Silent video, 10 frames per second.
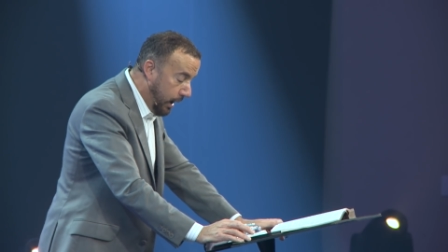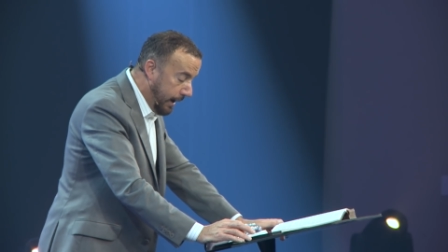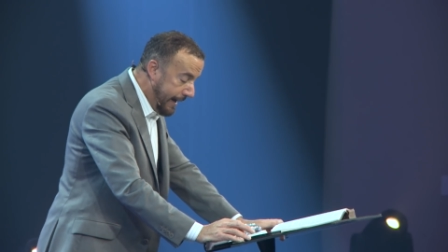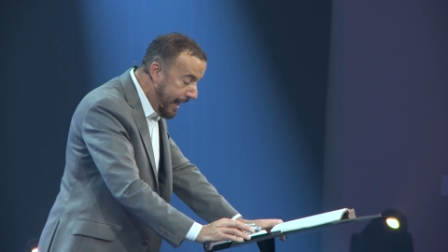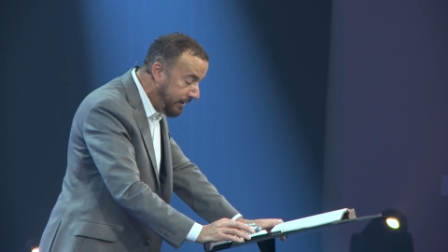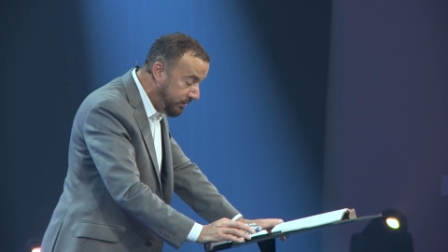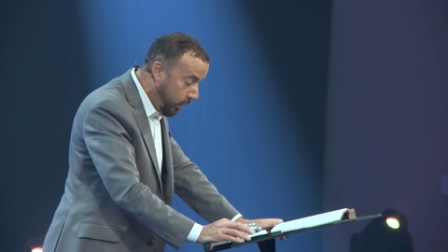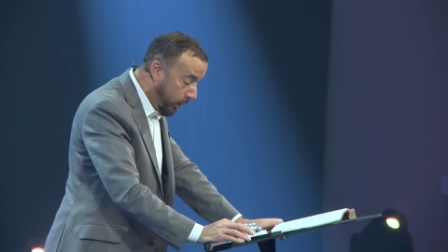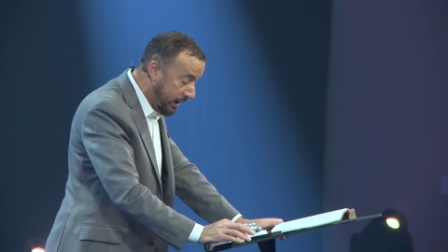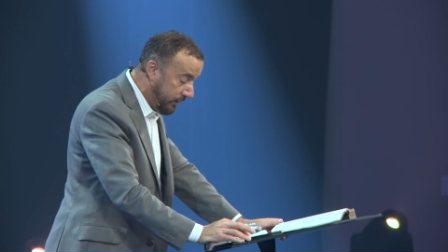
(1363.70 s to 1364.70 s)
in the
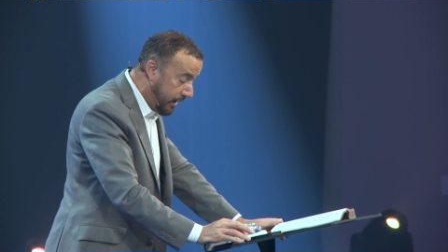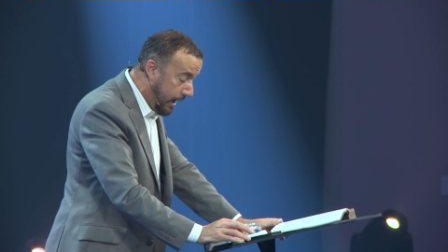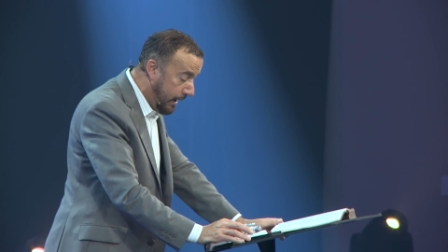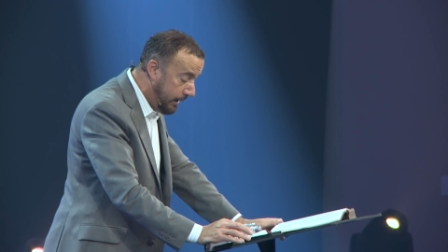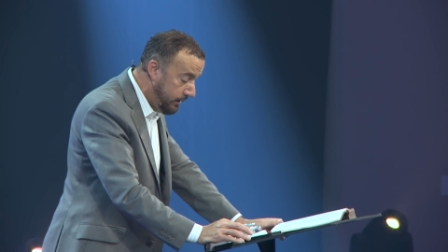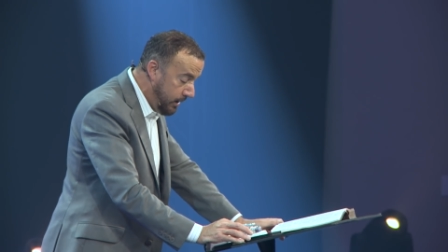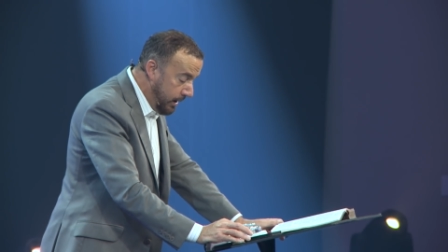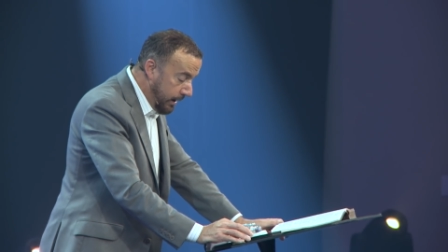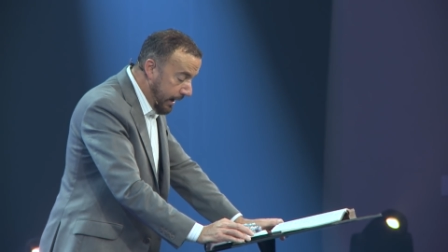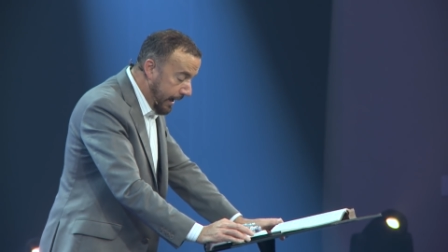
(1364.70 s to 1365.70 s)
will of God
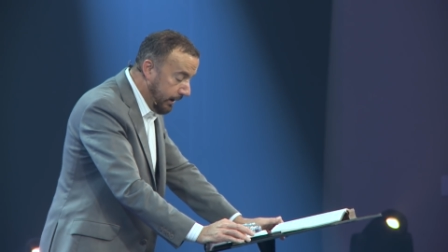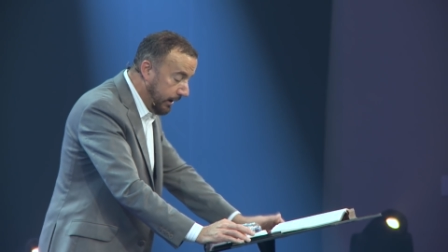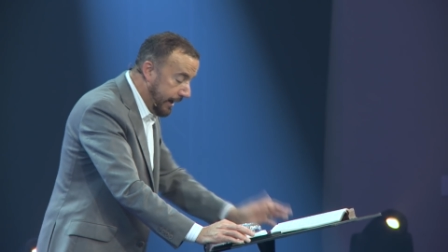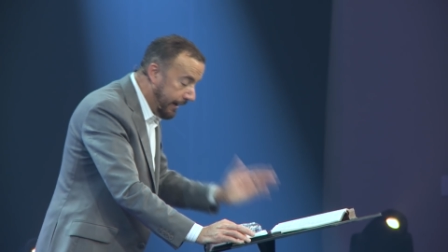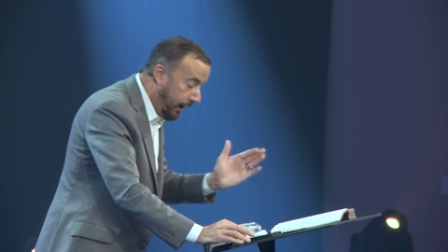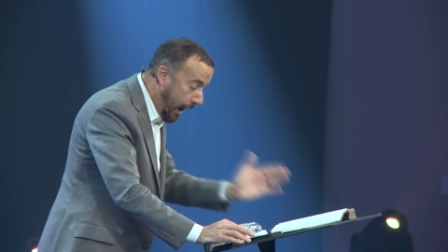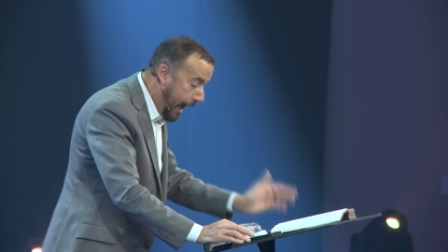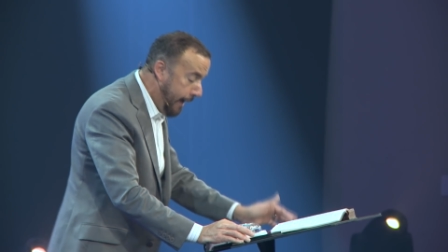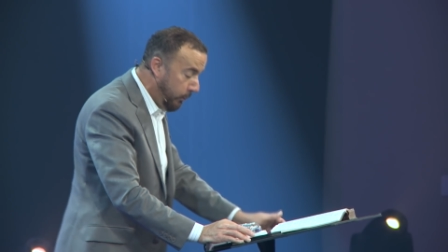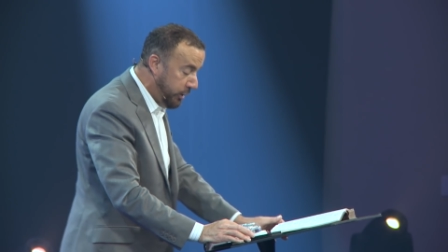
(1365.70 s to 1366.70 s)
and in
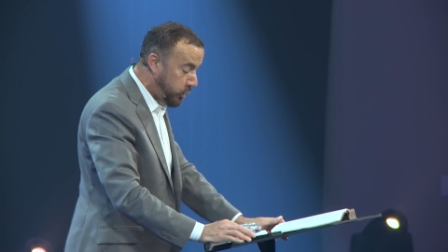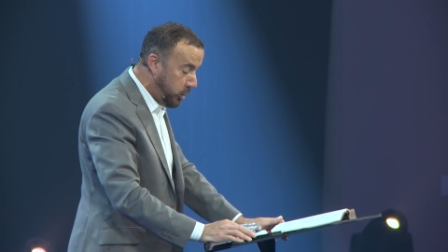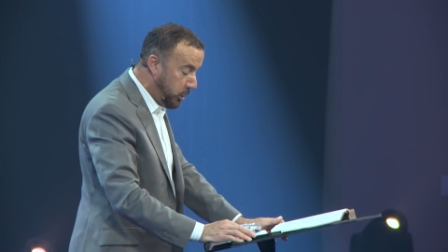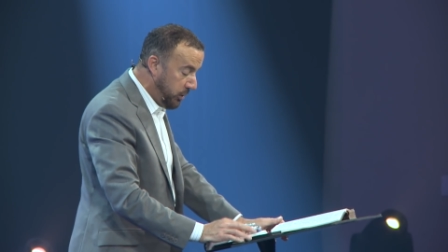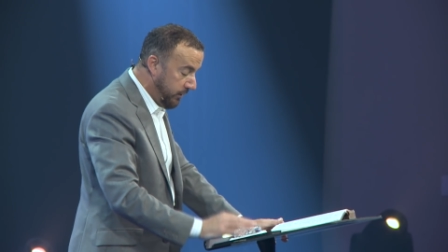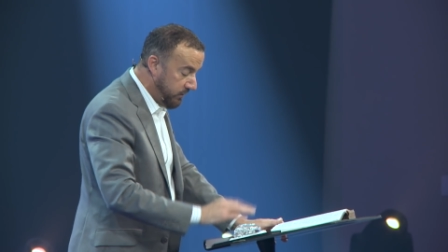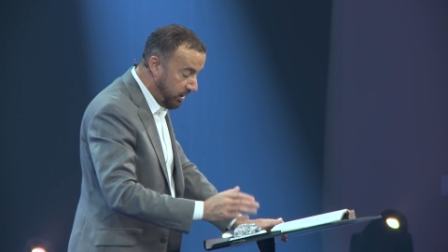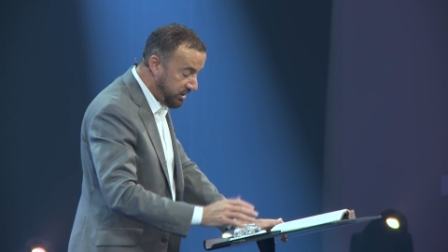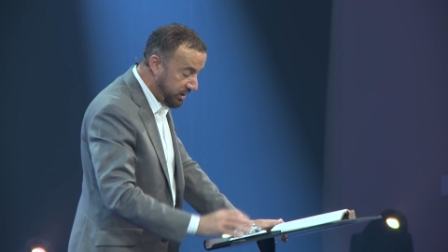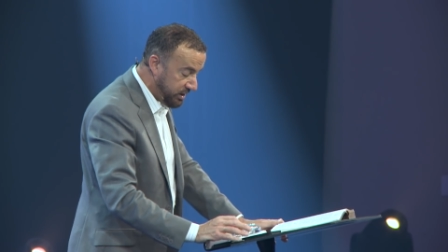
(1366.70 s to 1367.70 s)
line with truth
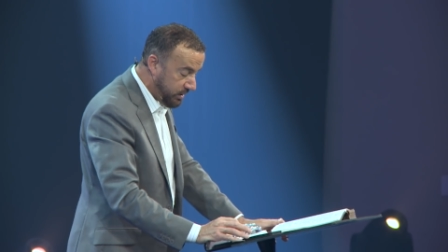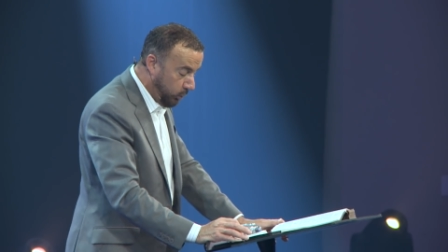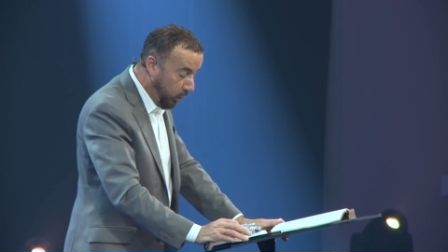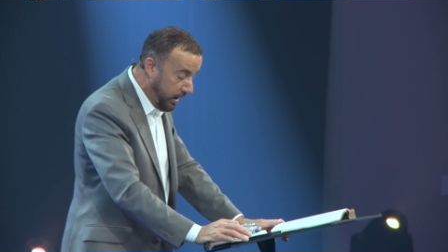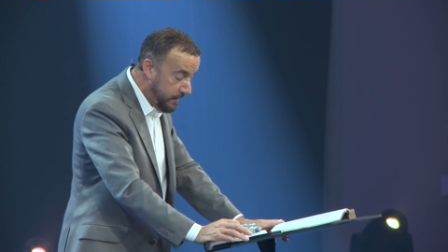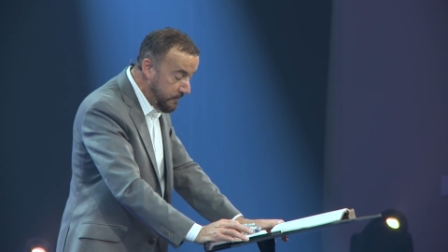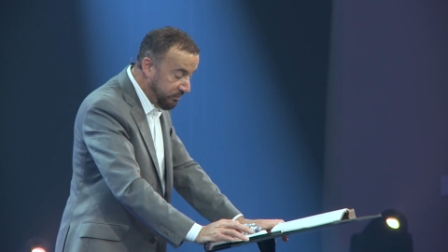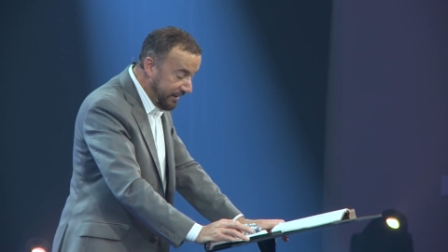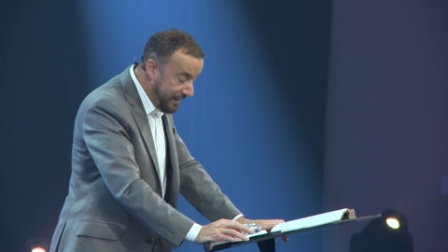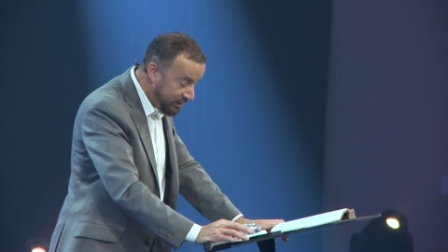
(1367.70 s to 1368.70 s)
versus what
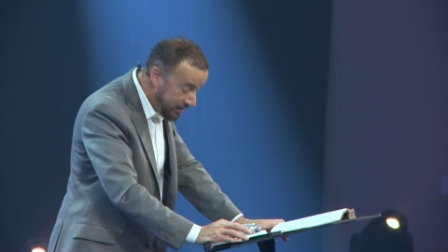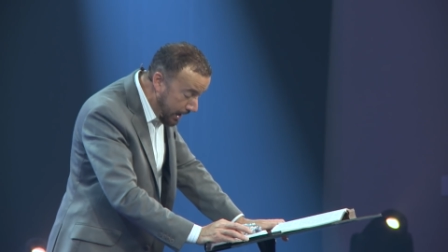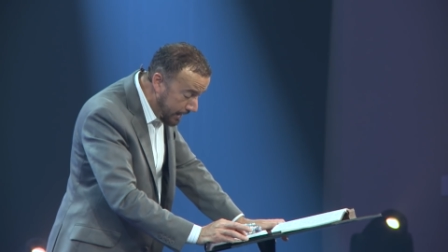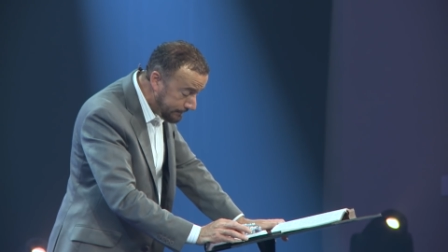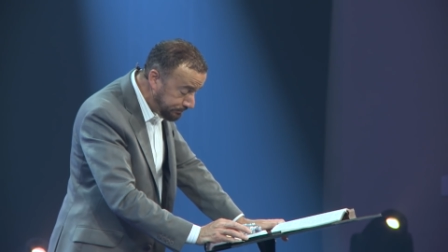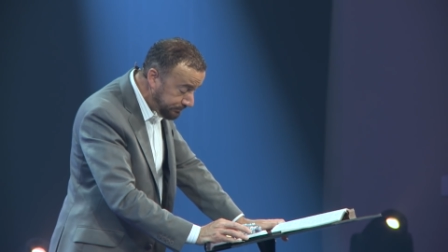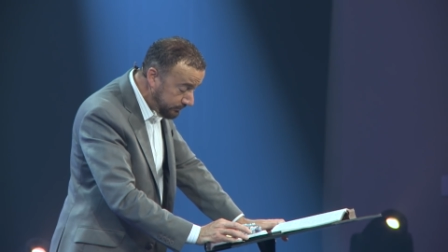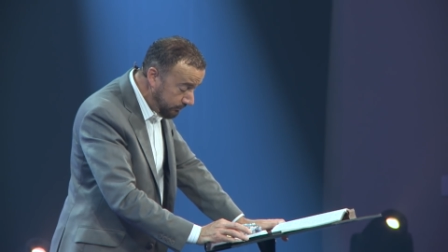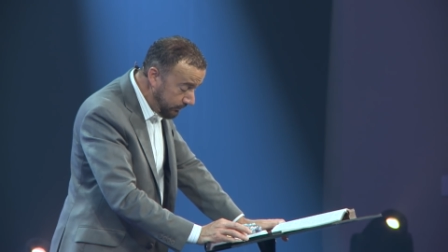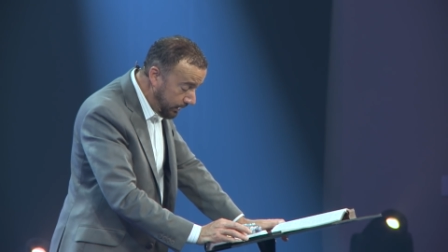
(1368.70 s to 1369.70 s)
is not.
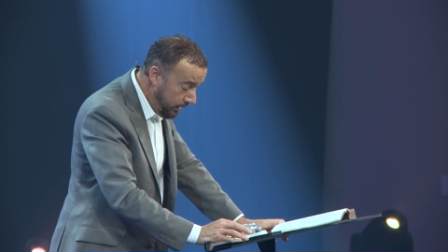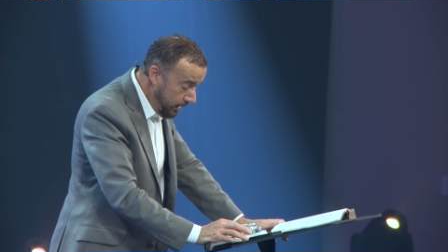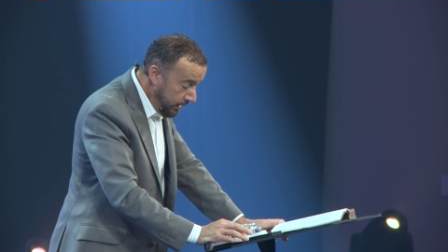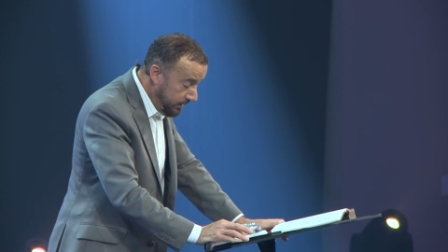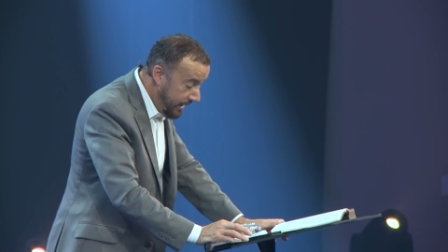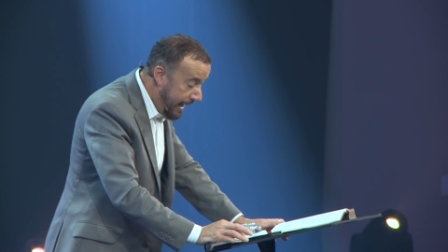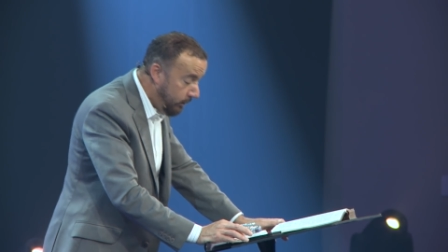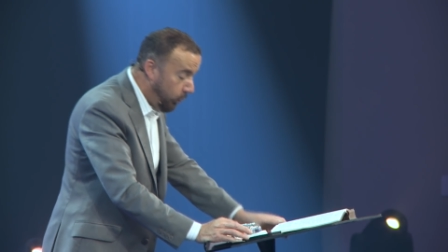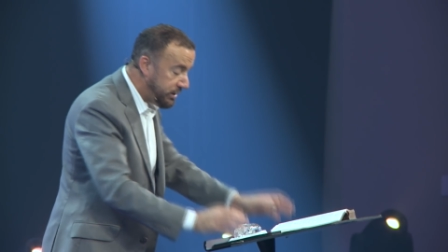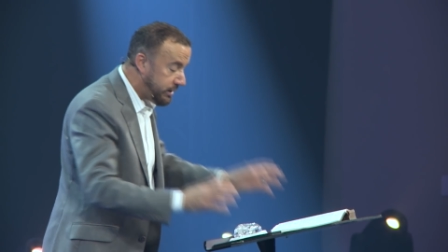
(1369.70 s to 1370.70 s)
That
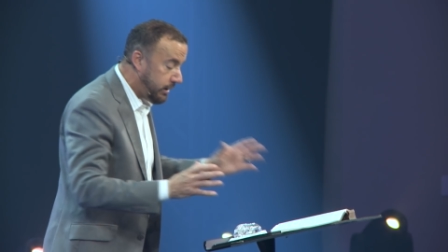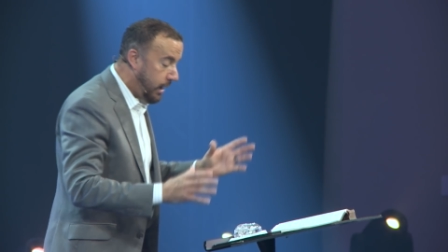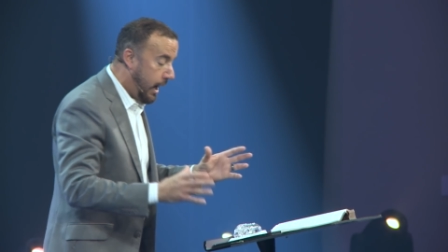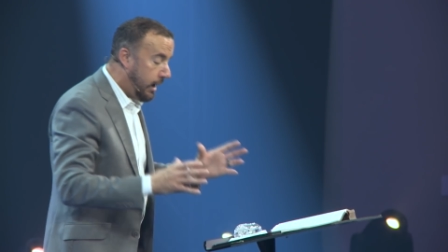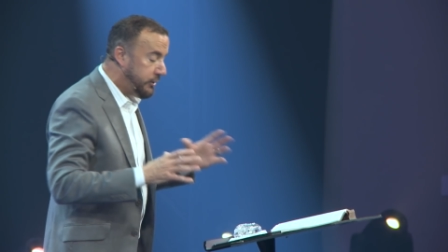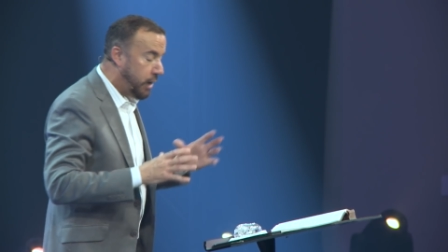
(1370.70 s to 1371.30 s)
was God's